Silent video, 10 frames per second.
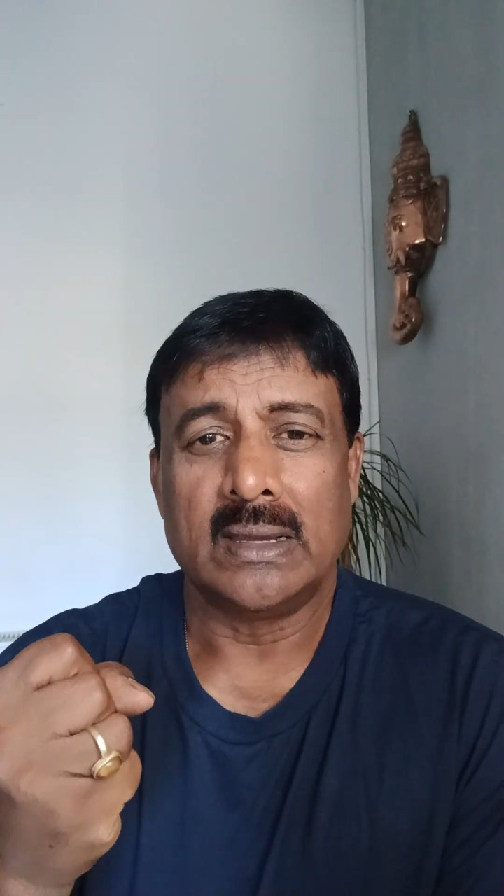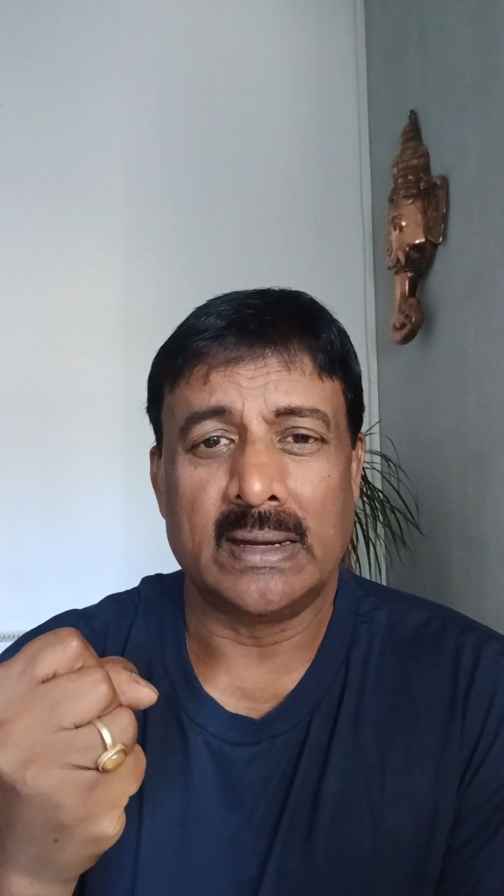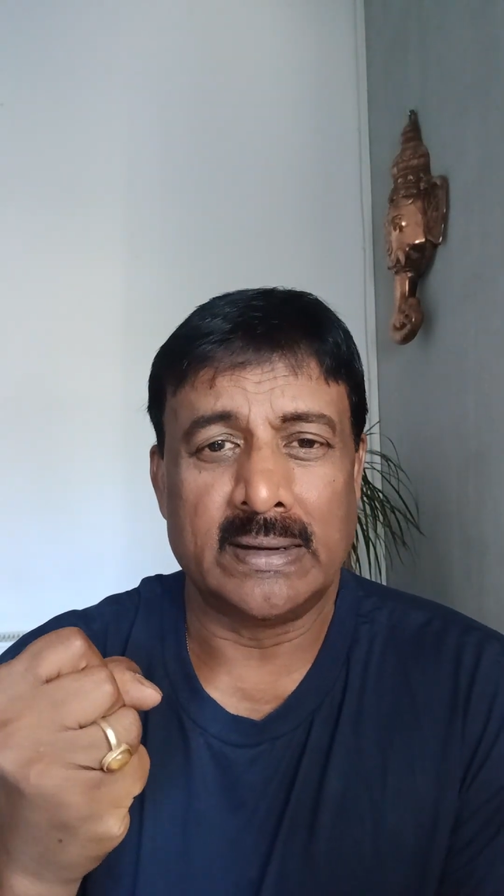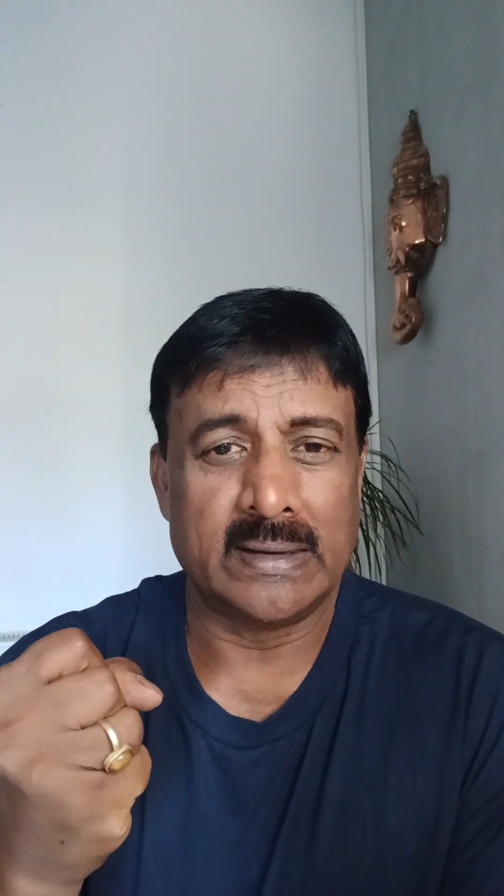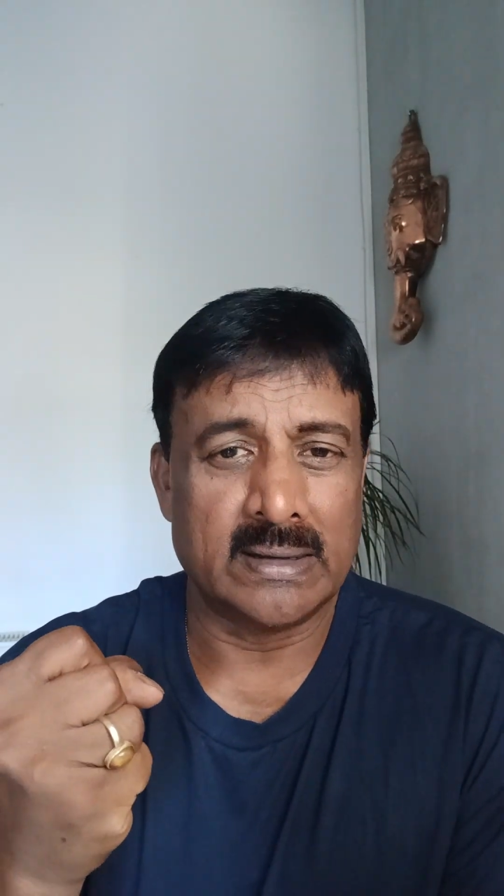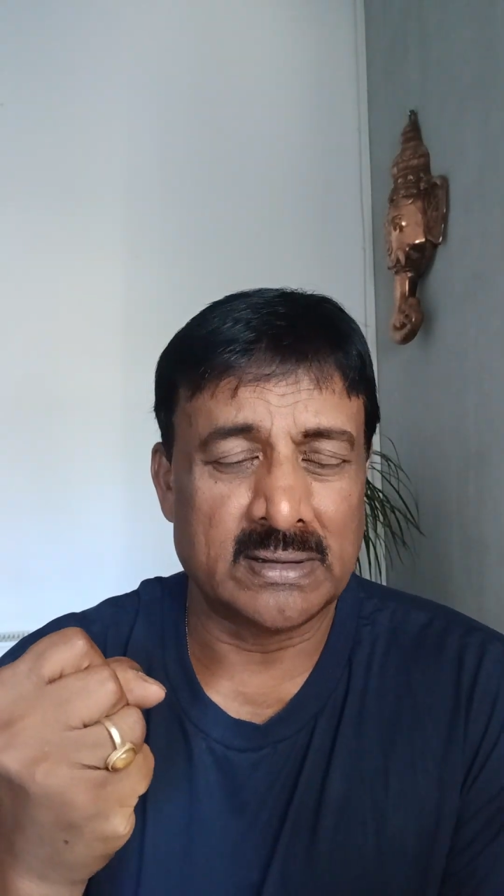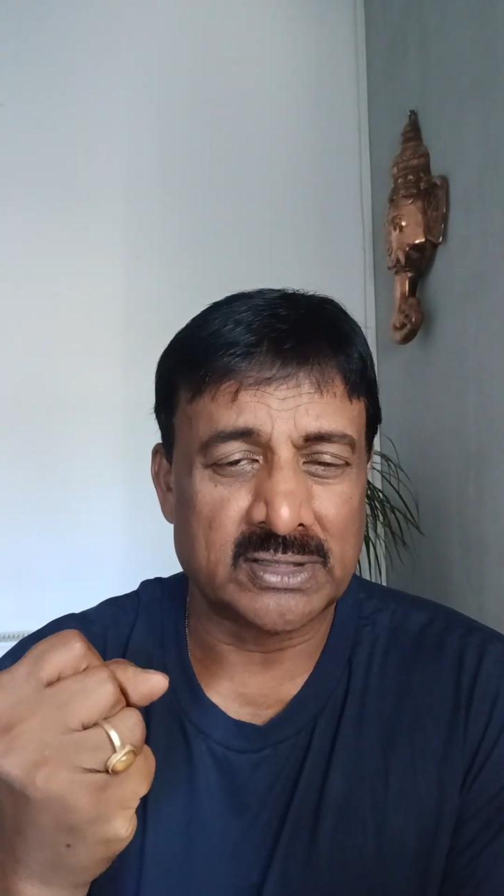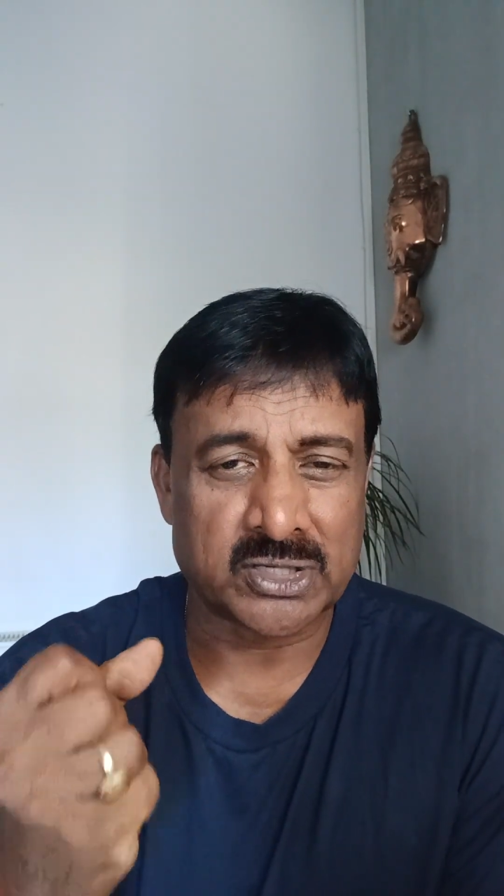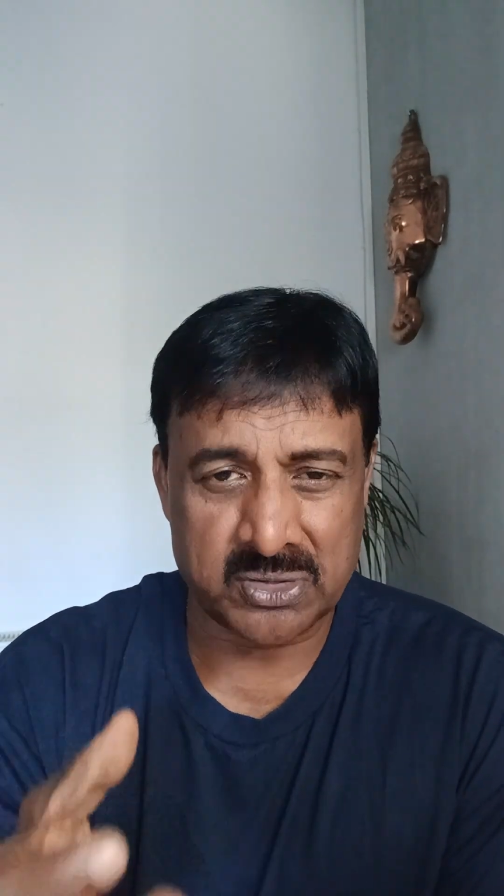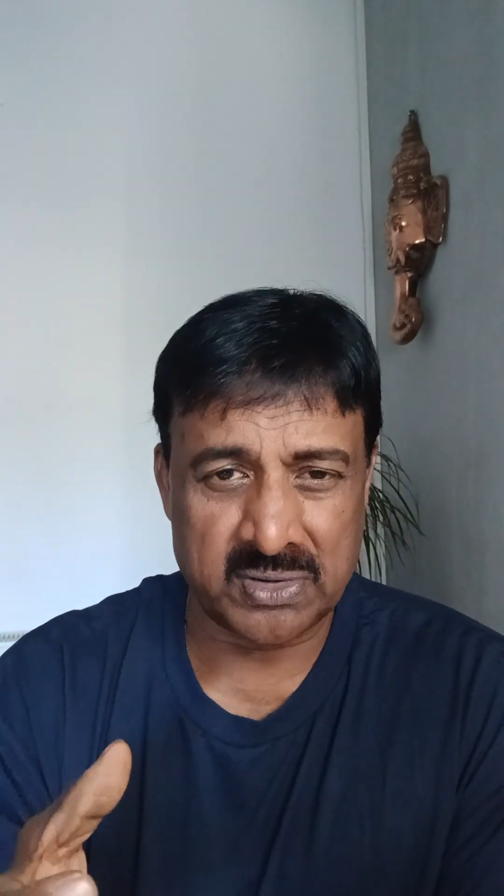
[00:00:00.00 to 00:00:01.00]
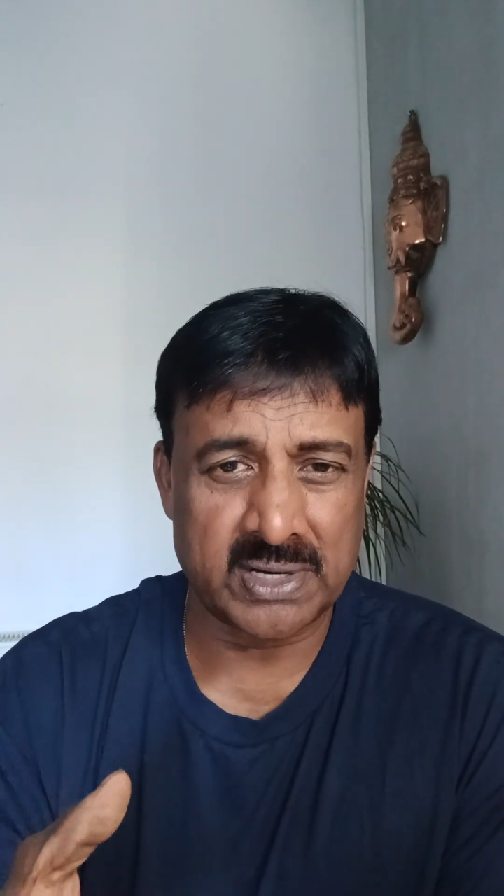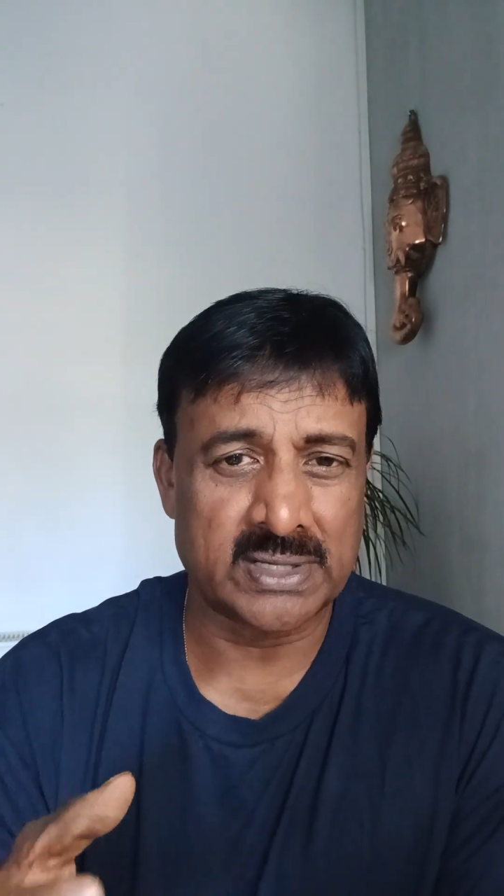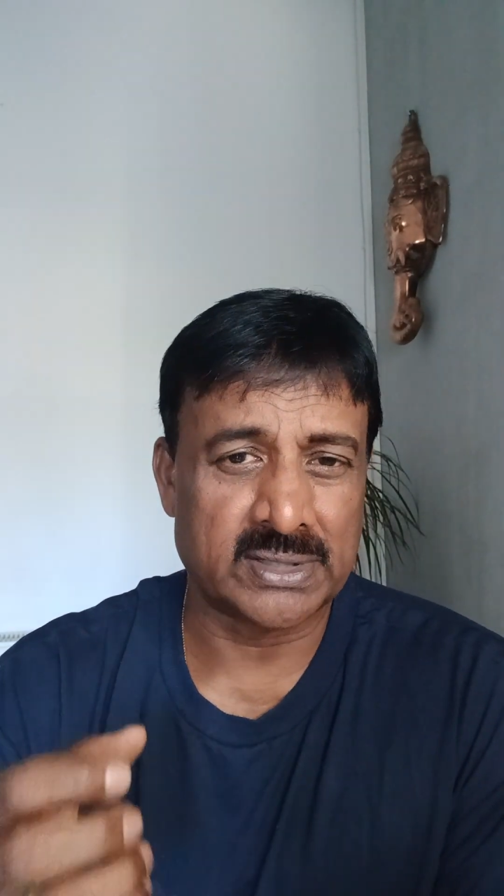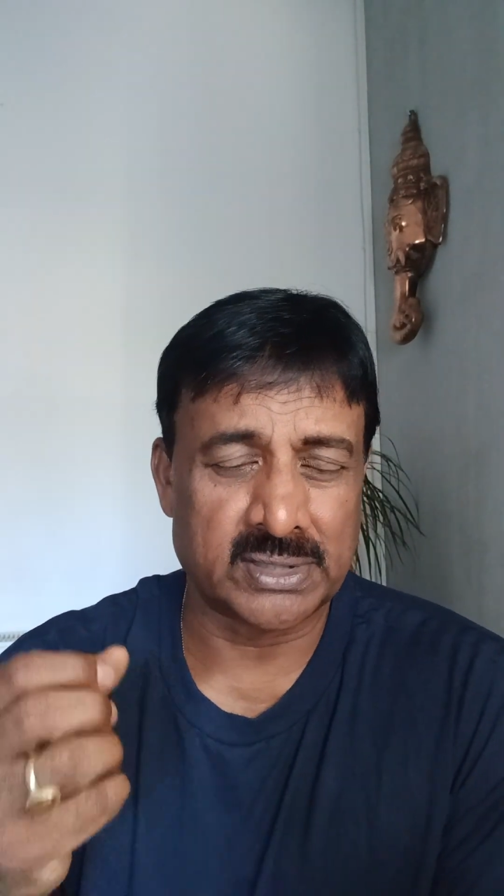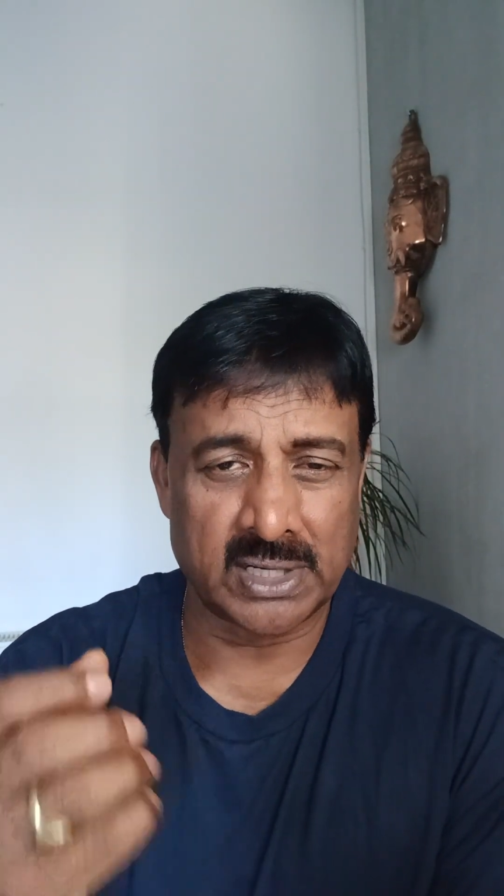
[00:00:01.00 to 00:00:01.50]
and
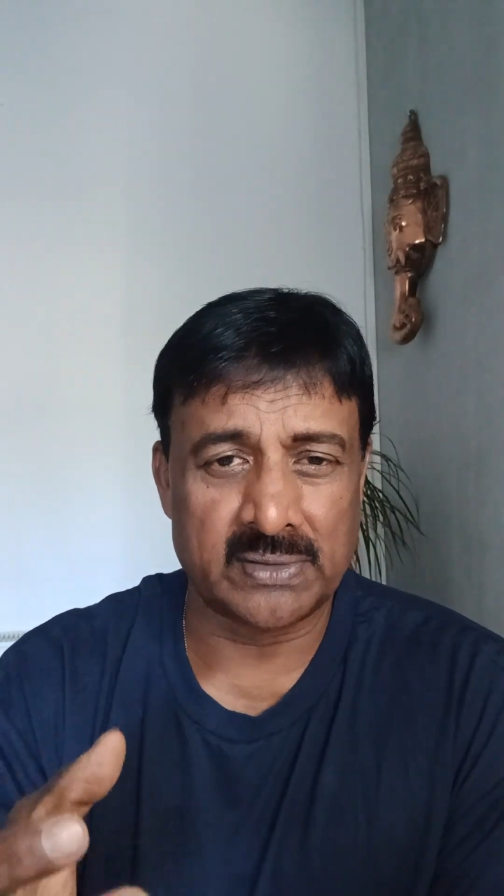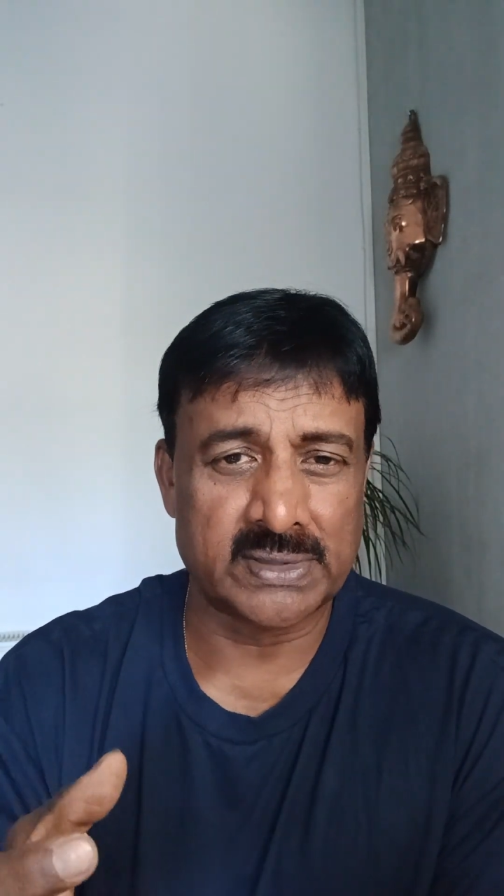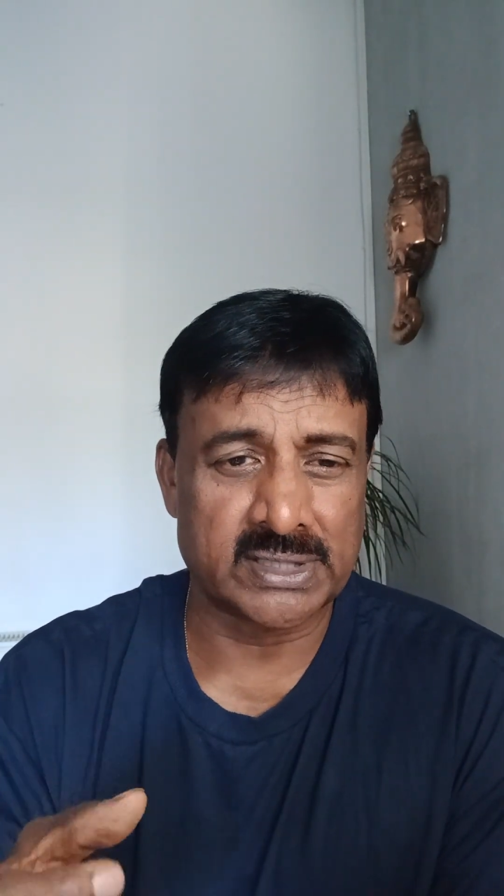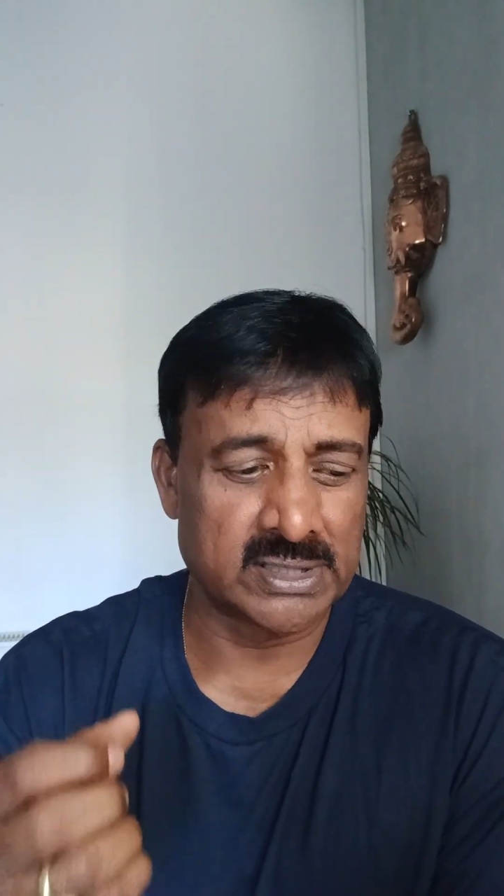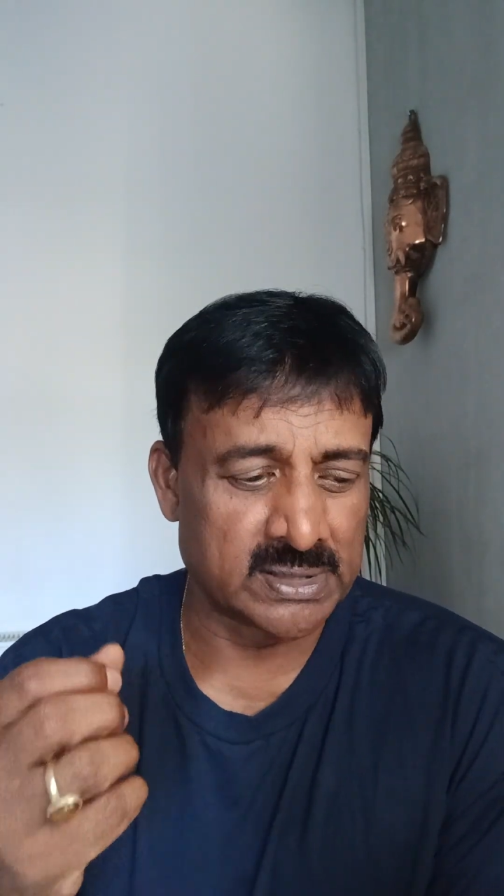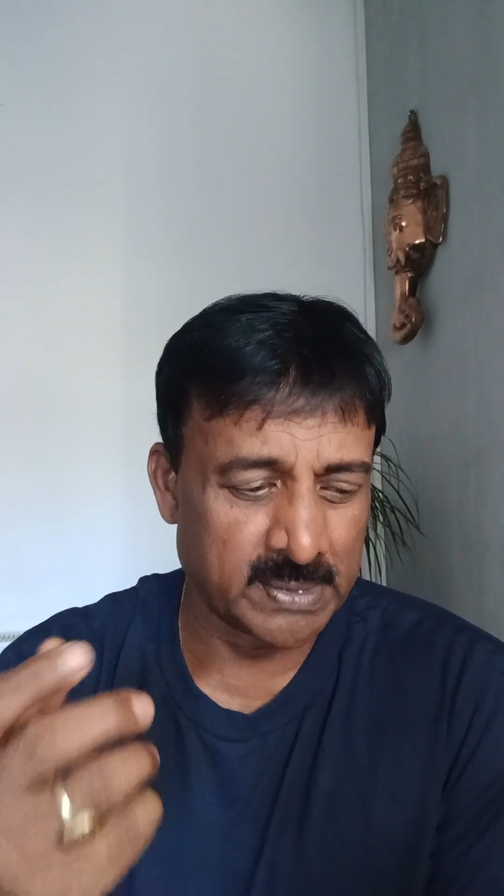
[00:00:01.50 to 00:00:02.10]
stress, nervousness,